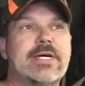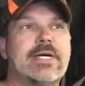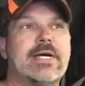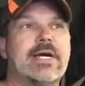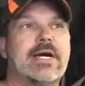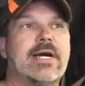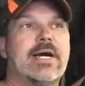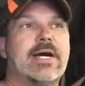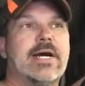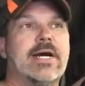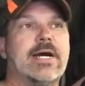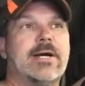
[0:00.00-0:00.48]

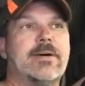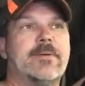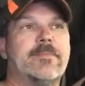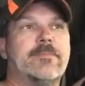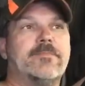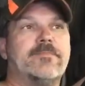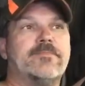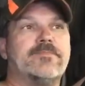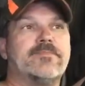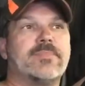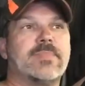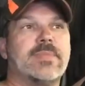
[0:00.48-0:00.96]
I
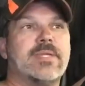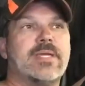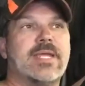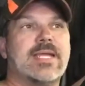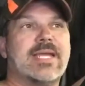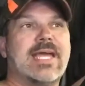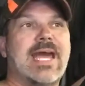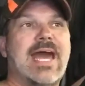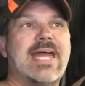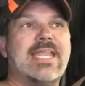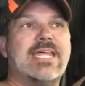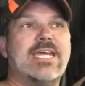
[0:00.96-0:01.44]

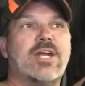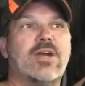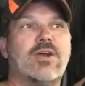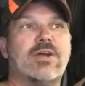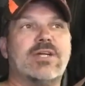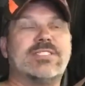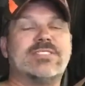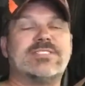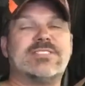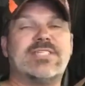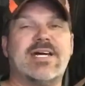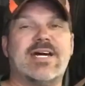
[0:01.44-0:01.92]
got here
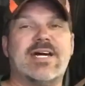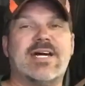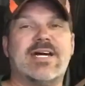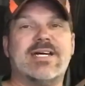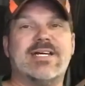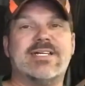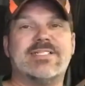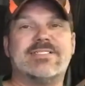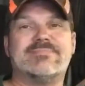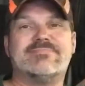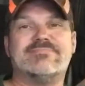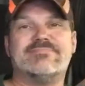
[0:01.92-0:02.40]
at,
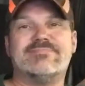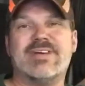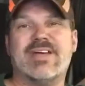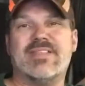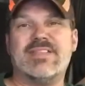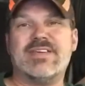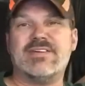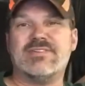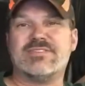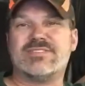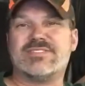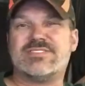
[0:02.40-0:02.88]
I
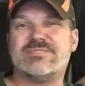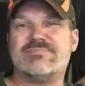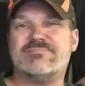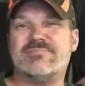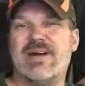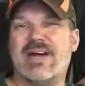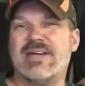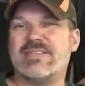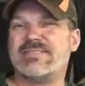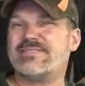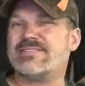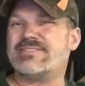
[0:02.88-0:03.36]
think it was
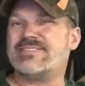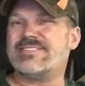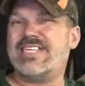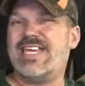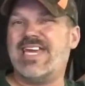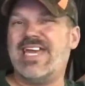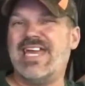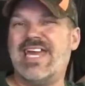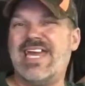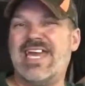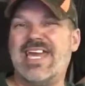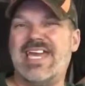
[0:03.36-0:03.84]
about
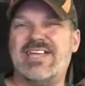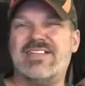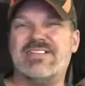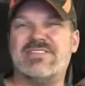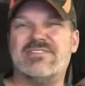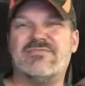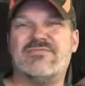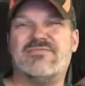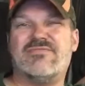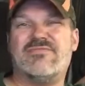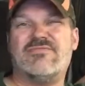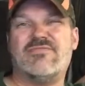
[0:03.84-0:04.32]

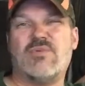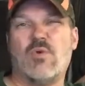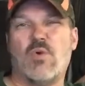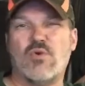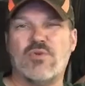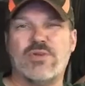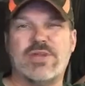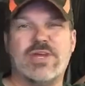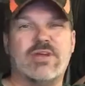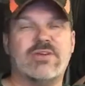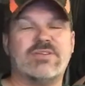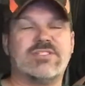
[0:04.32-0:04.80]

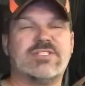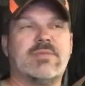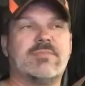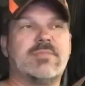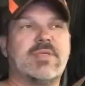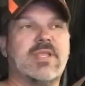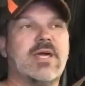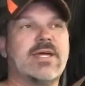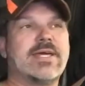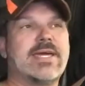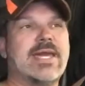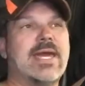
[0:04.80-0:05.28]
10:40 or
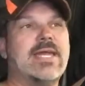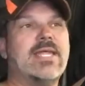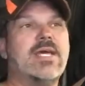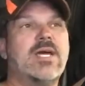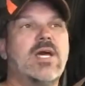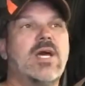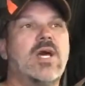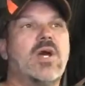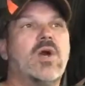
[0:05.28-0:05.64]
something like that.